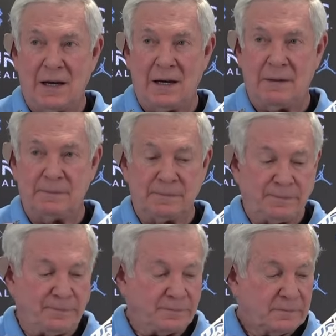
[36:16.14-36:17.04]

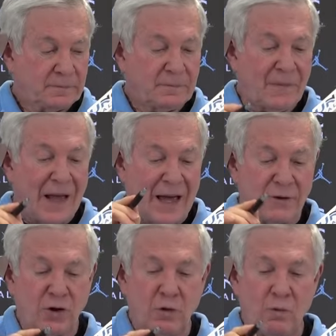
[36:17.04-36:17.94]

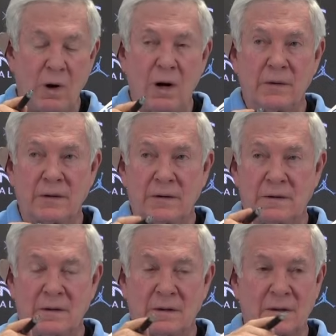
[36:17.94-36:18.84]
I do
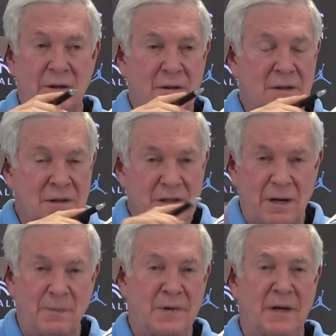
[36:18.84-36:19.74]
want
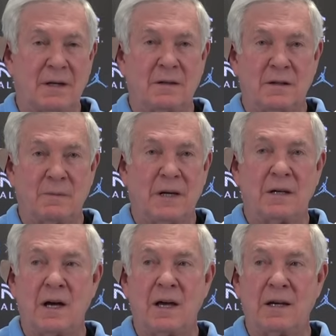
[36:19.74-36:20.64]
something to
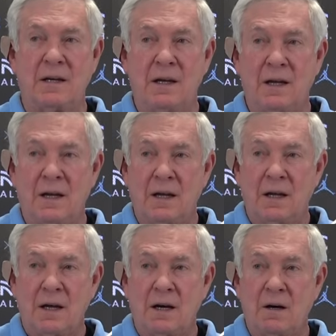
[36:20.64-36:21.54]
be done
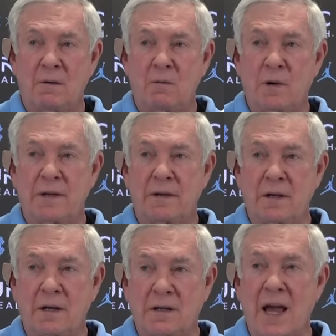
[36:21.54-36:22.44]
with
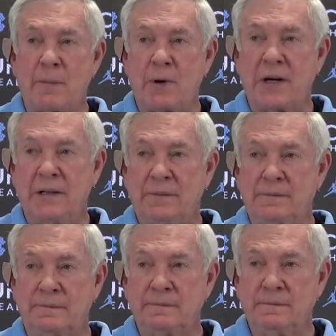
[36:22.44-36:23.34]
the tampering,
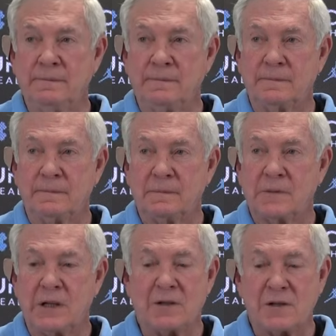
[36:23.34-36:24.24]

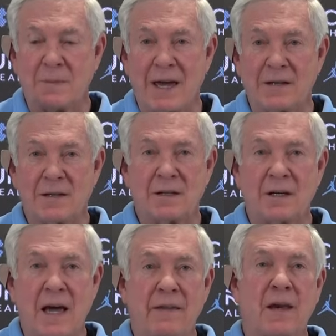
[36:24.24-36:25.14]
because it's a
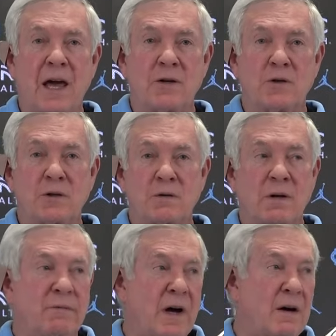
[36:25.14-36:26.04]
mess, and now that agents
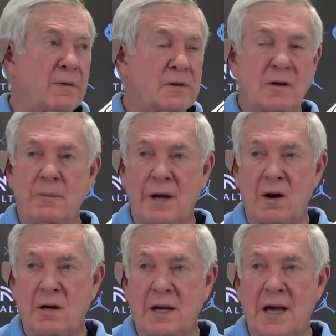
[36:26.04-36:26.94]
are involved, it's going to
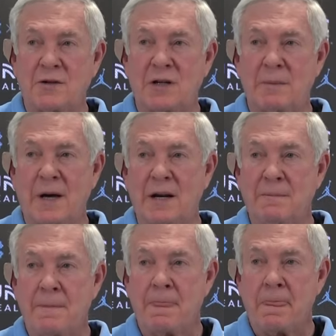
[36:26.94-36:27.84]
be hard to catch anybody.